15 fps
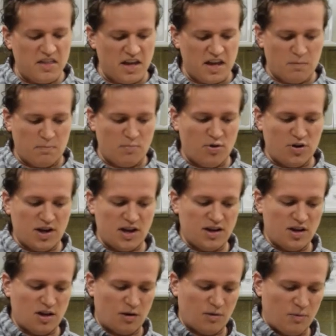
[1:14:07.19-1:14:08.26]
You can put it in
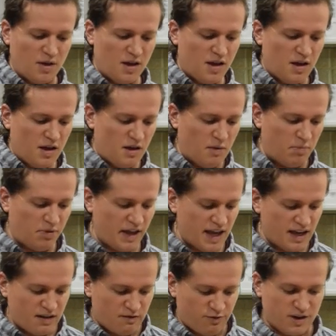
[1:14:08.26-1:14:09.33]
your
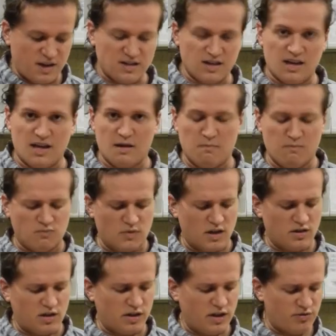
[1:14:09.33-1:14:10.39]
plate for easy
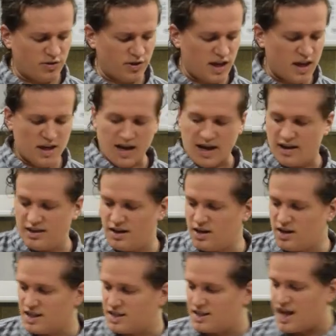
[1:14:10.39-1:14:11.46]
delivery, and then
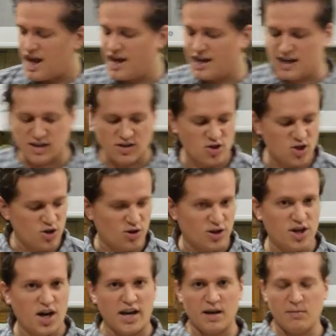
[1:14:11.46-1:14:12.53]
you can take it to your
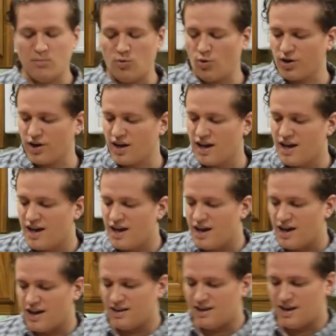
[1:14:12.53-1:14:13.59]
cutting board.
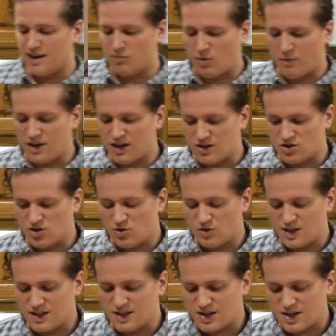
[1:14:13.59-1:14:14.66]
And then what we can do
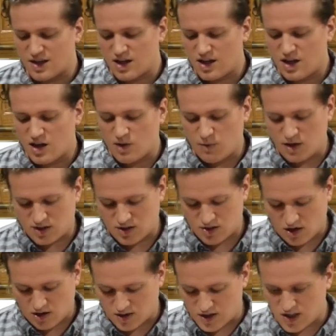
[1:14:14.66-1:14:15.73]
is we can start